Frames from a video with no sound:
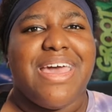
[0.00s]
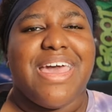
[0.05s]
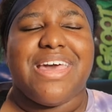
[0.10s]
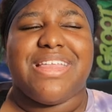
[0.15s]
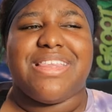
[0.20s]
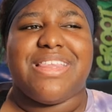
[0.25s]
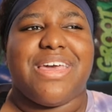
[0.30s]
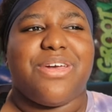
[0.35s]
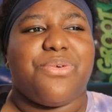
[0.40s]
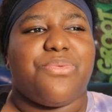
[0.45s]

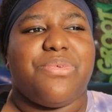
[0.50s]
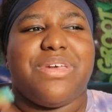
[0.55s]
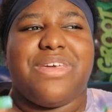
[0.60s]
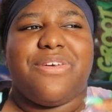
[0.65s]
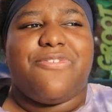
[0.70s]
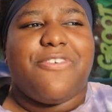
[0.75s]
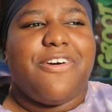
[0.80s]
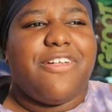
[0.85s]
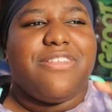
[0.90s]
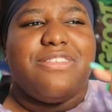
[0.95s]
and like we
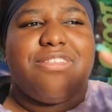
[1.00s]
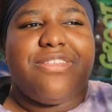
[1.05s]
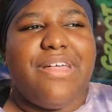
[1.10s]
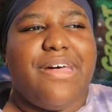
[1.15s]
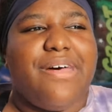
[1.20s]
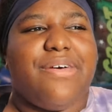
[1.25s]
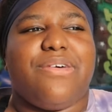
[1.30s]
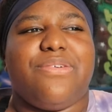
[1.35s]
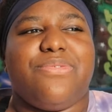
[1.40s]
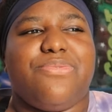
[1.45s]
fell in
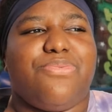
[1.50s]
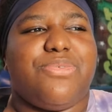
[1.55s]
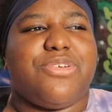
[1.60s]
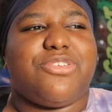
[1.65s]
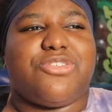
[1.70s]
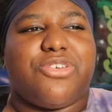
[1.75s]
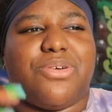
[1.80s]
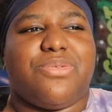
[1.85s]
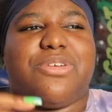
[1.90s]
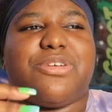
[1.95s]
love
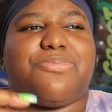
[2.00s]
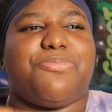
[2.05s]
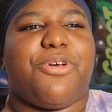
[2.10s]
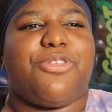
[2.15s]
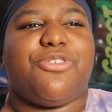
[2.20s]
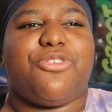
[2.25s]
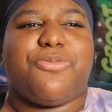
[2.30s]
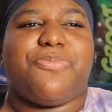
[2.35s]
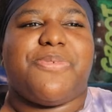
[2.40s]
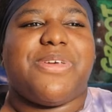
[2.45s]
with Jonas
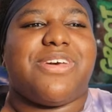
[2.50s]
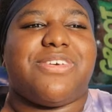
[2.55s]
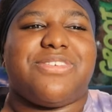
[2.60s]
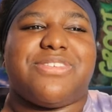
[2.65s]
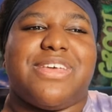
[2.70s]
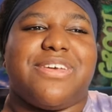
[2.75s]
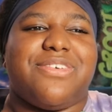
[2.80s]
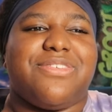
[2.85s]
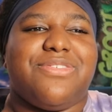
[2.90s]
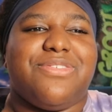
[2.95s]
Brothers because
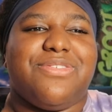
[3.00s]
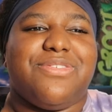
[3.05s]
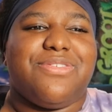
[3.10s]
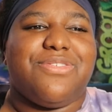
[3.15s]
they